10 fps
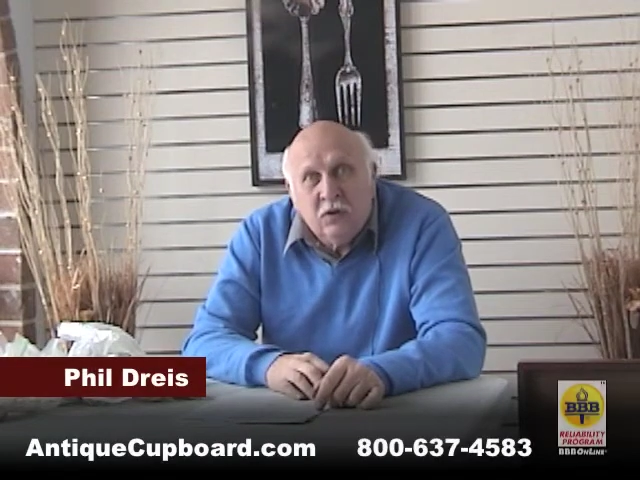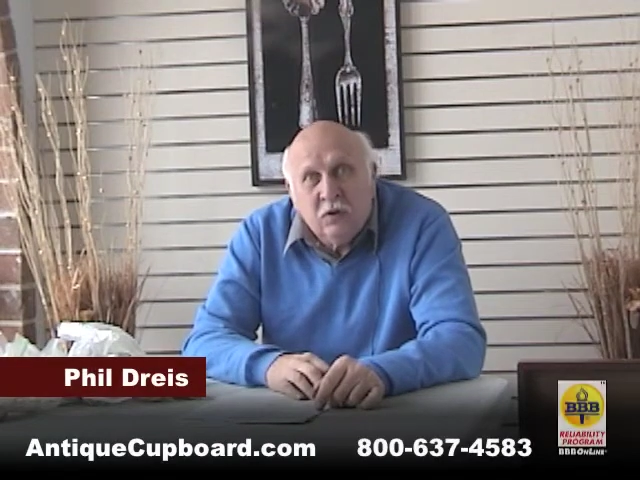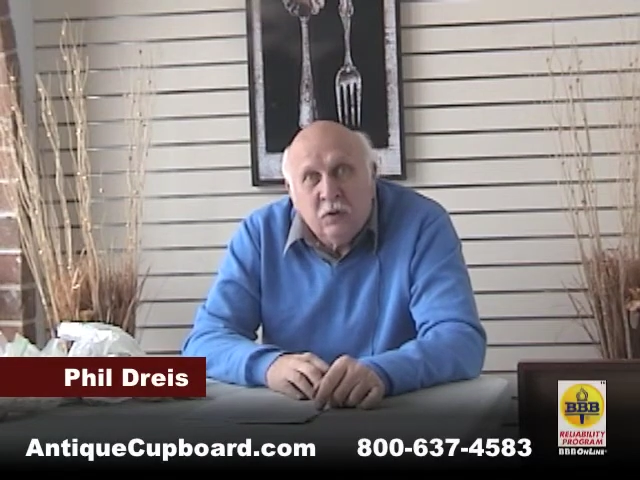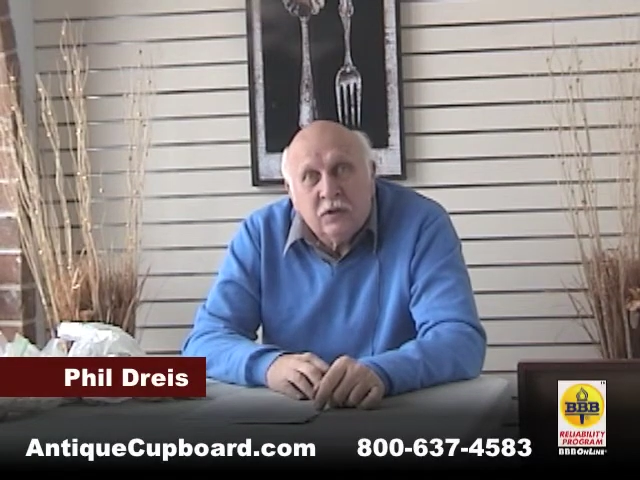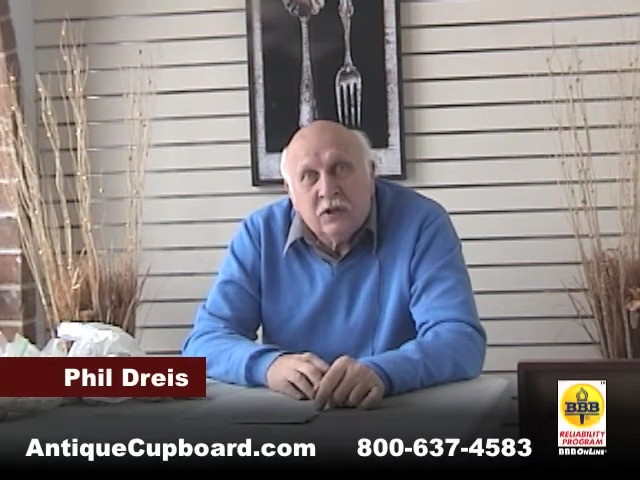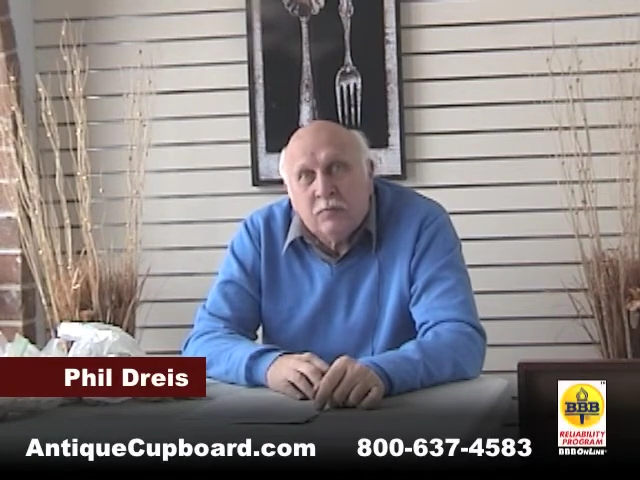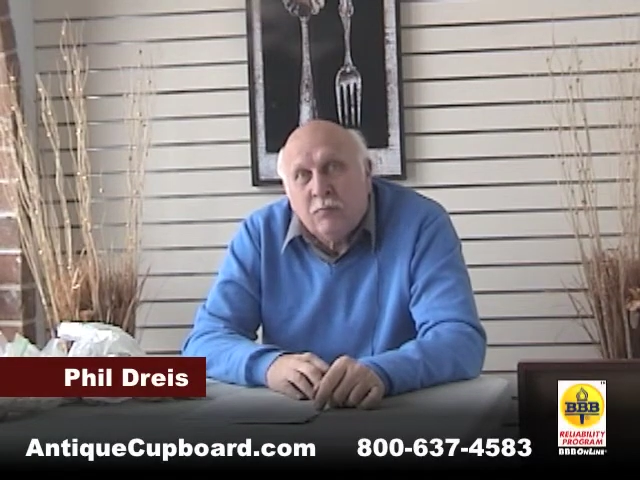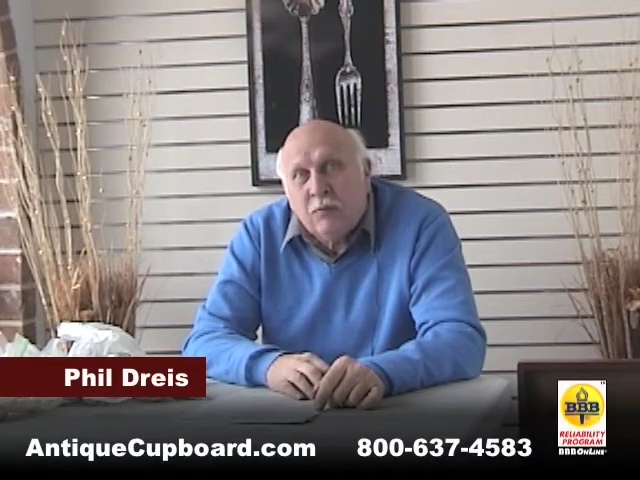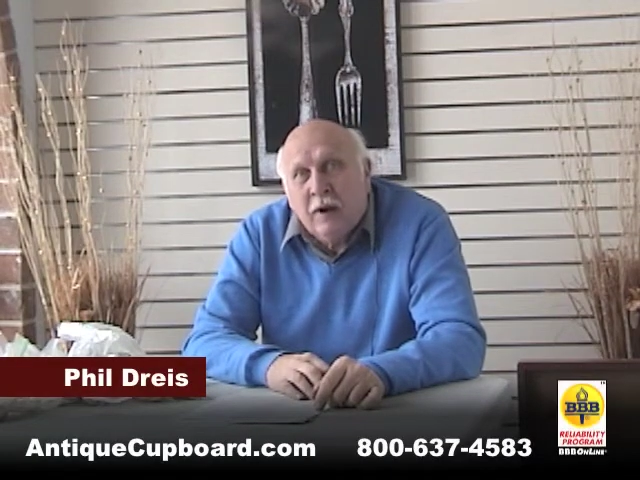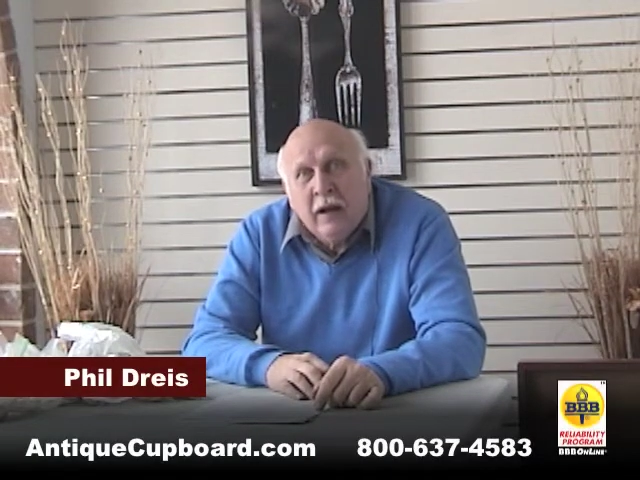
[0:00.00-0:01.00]
to
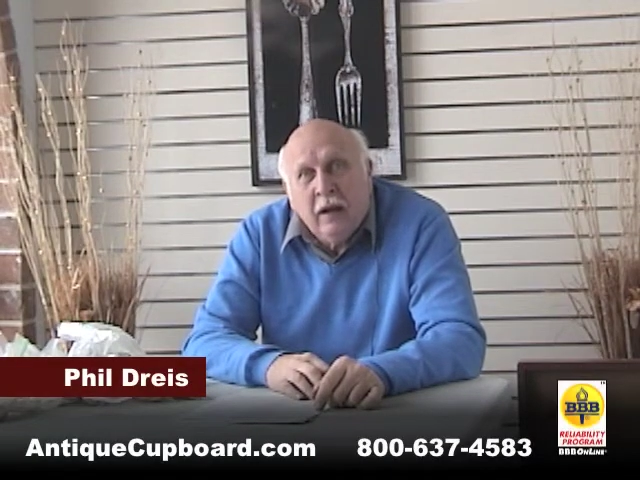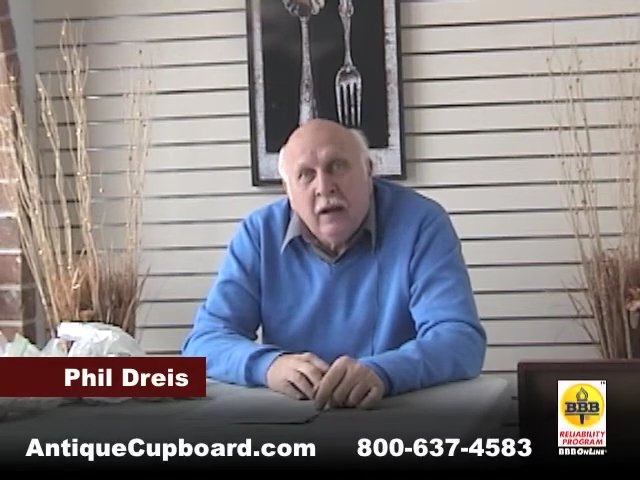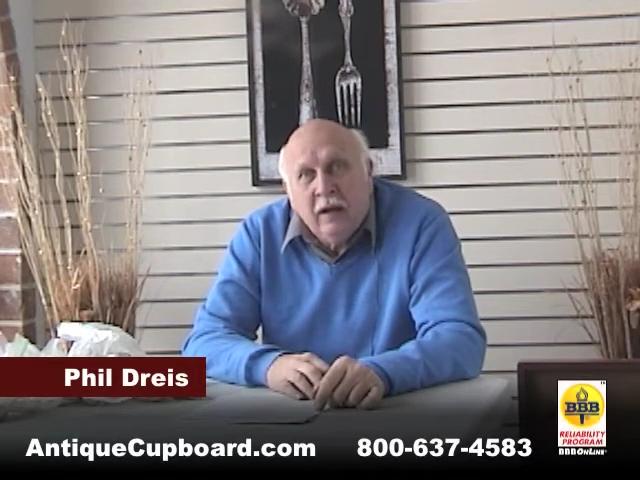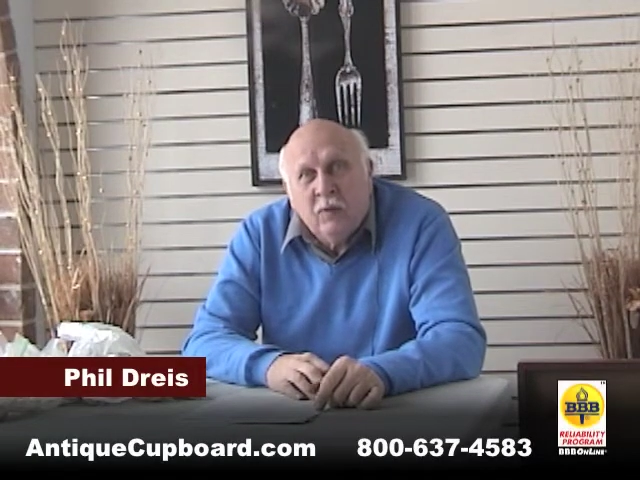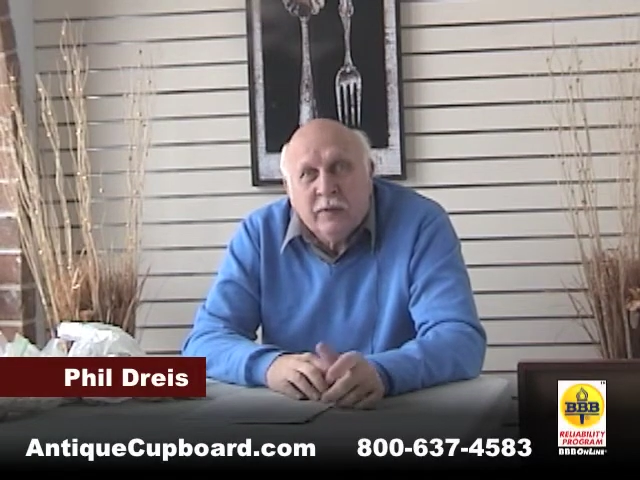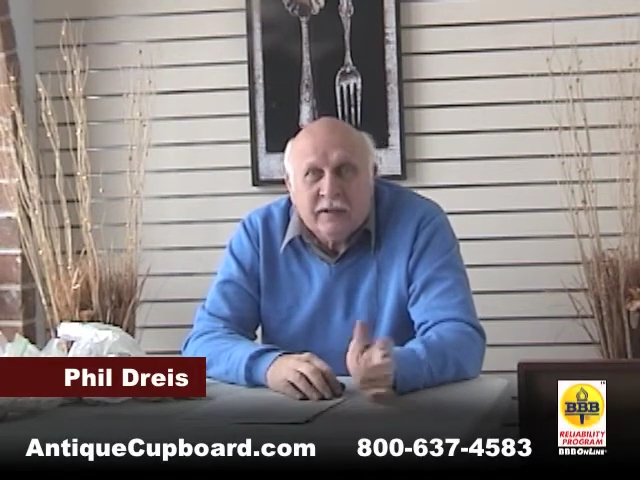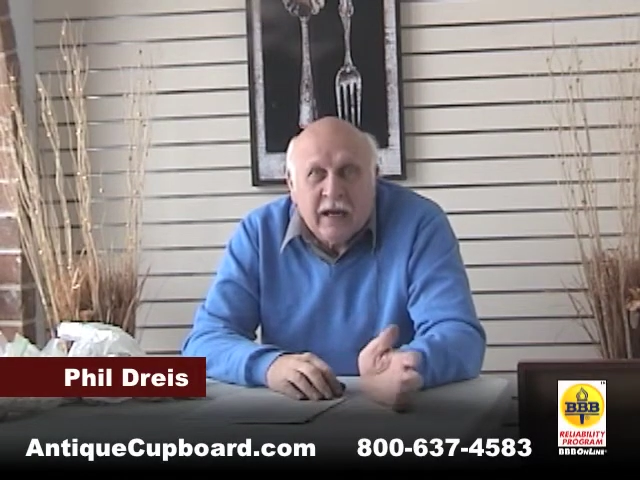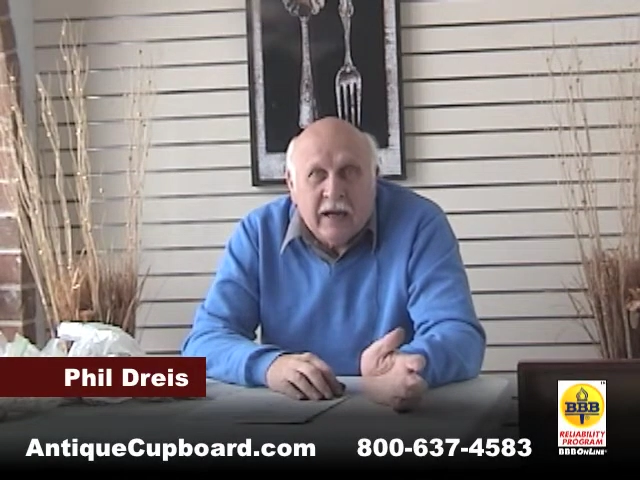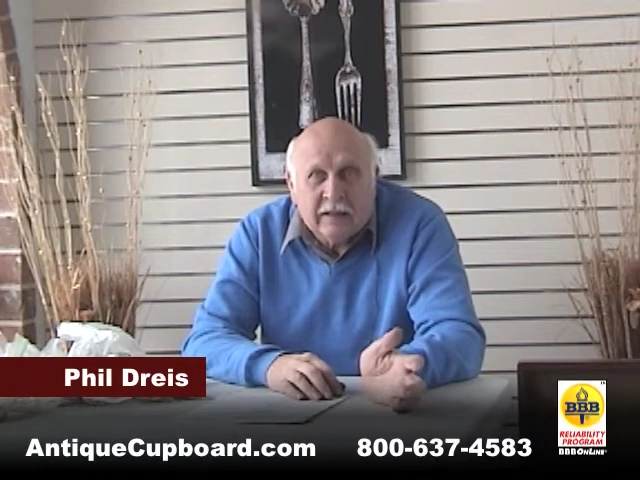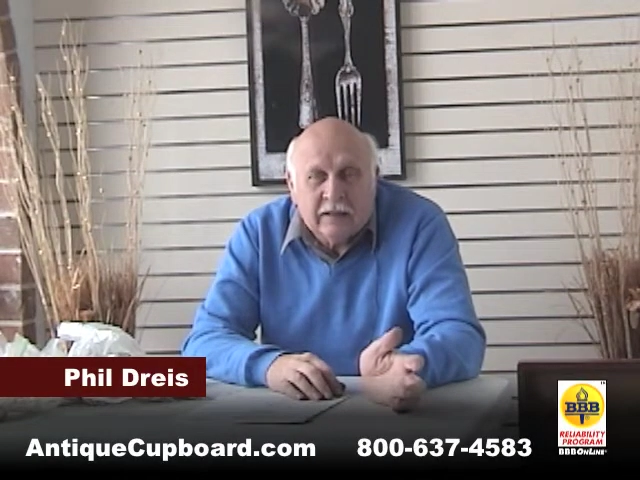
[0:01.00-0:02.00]
Spring in
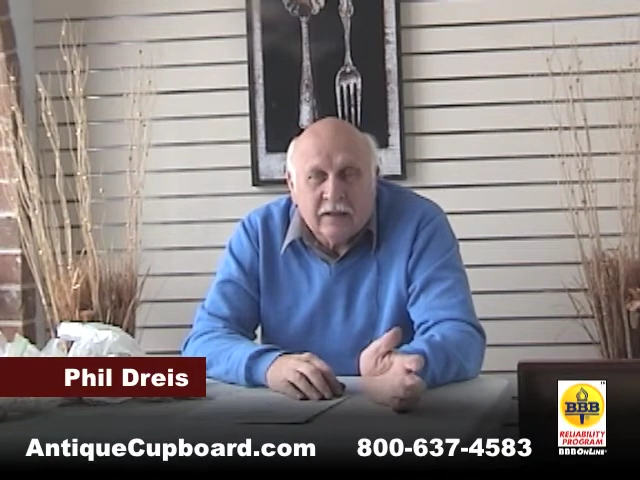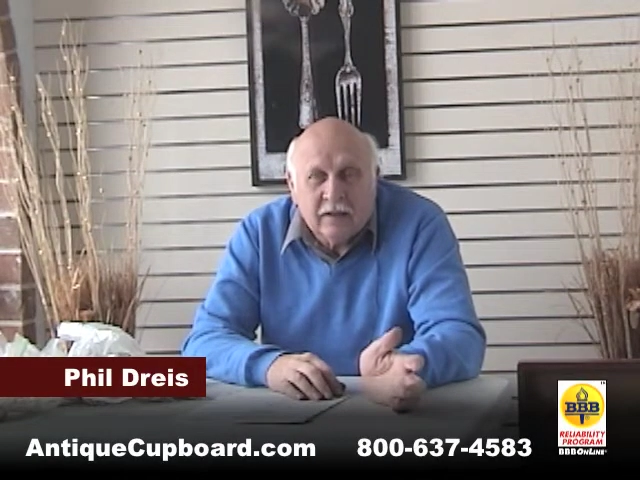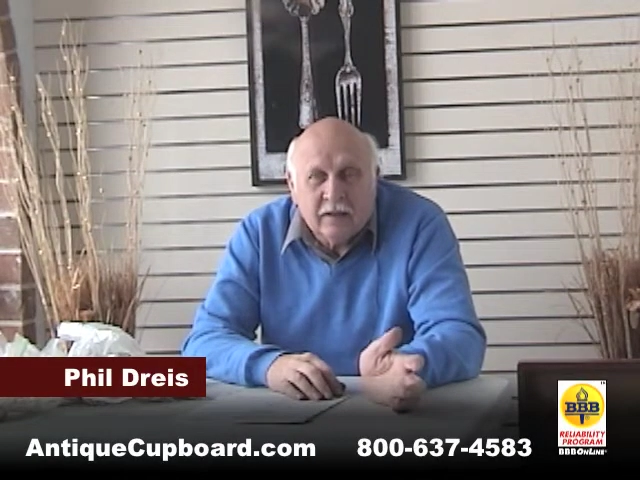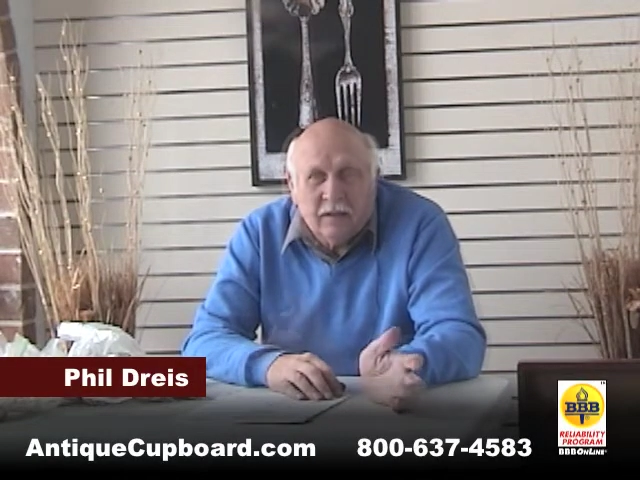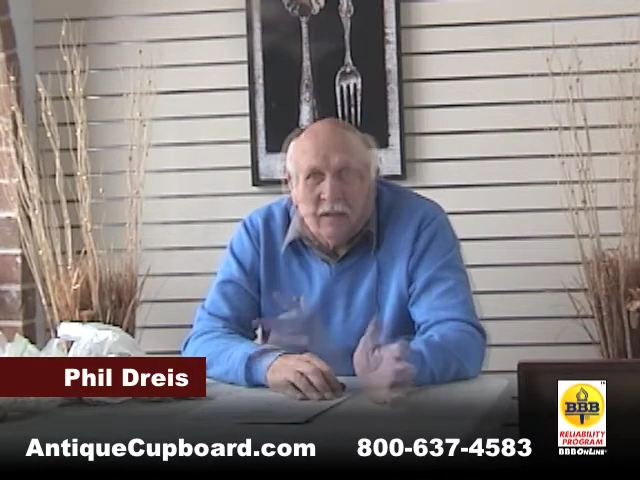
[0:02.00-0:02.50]
Wisconsin.